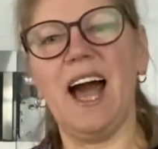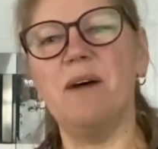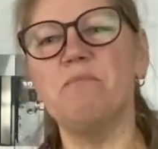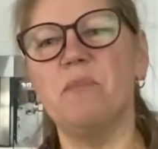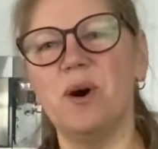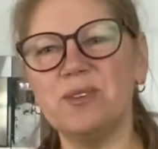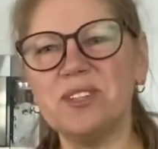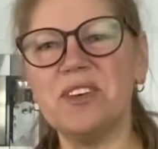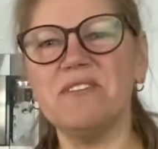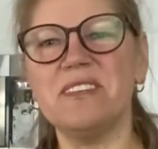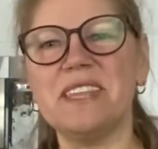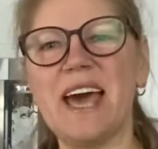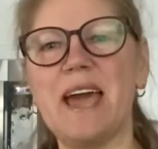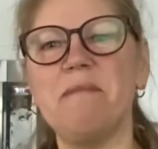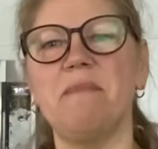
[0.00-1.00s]
most of the
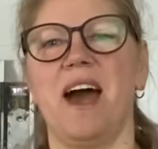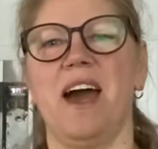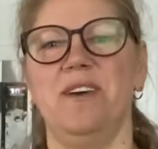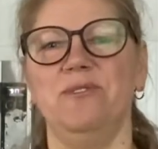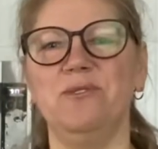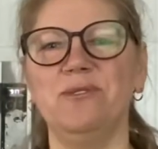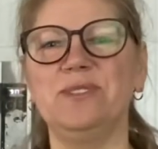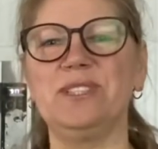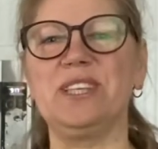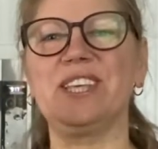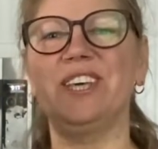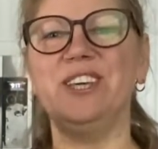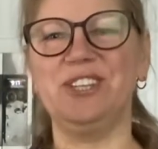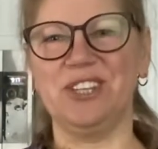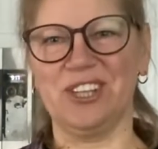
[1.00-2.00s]
time I use
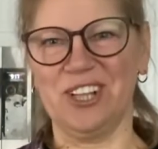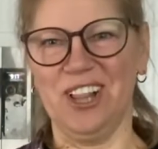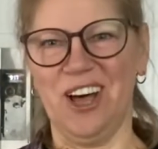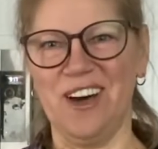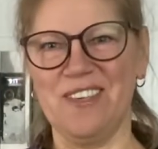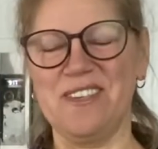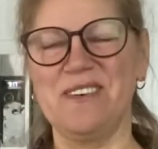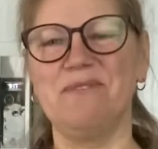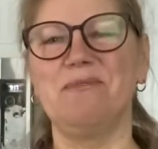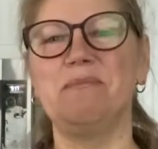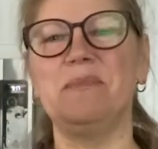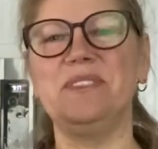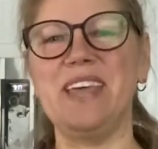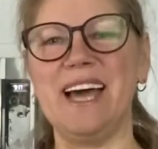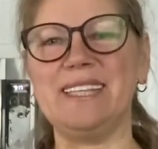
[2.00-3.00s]
kitchen cloth.
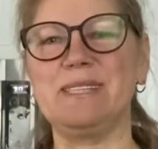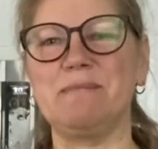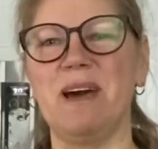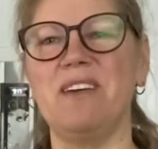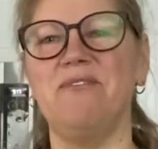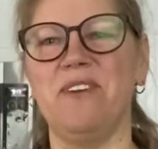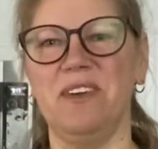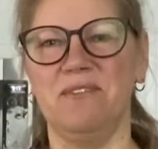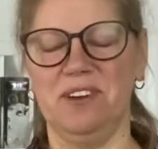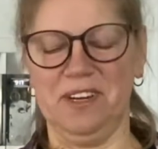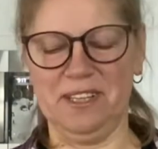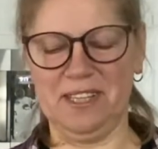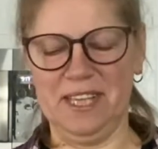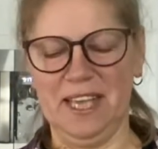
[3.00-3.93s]
That's my favorite.